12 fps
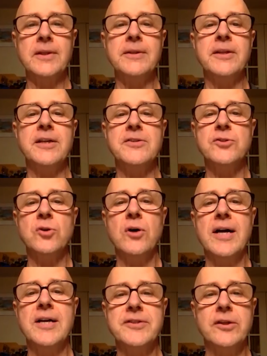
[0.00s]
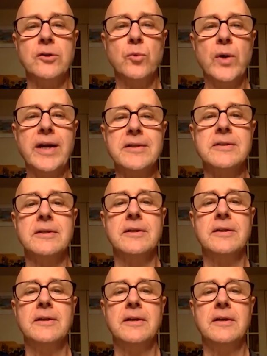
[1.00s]
they saw as their right
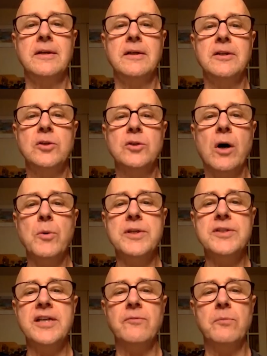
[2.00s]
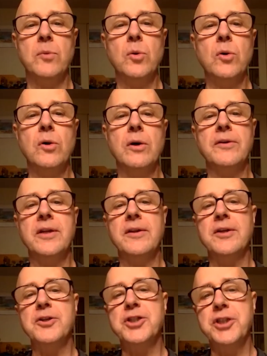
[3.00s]
to always have more than
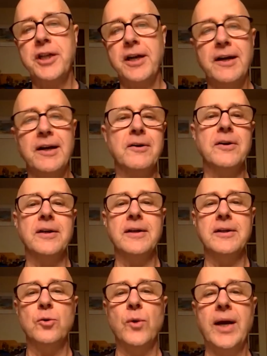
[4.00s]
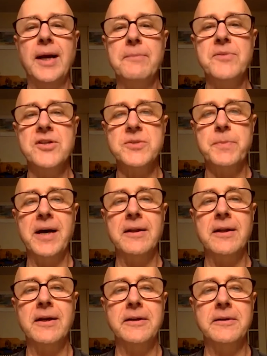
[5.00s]
their share and grab the
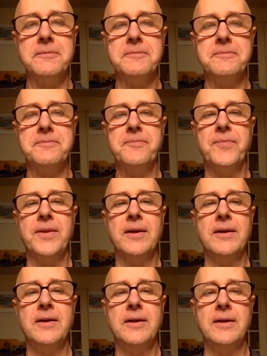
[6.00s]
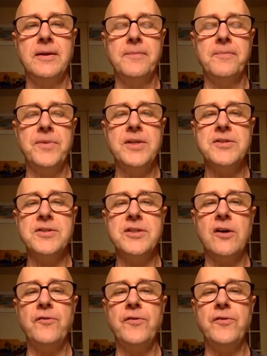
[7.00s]
spotlight. This
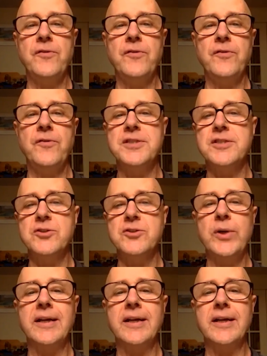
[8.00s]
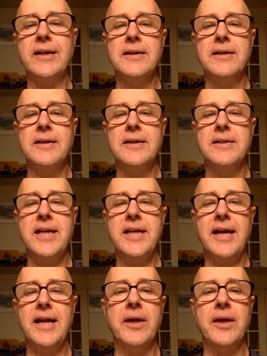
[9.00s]
selfish streak damned
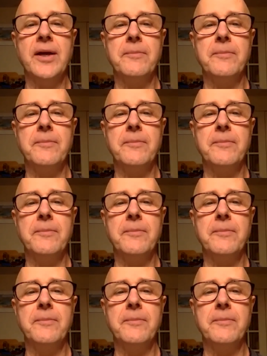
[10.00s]
them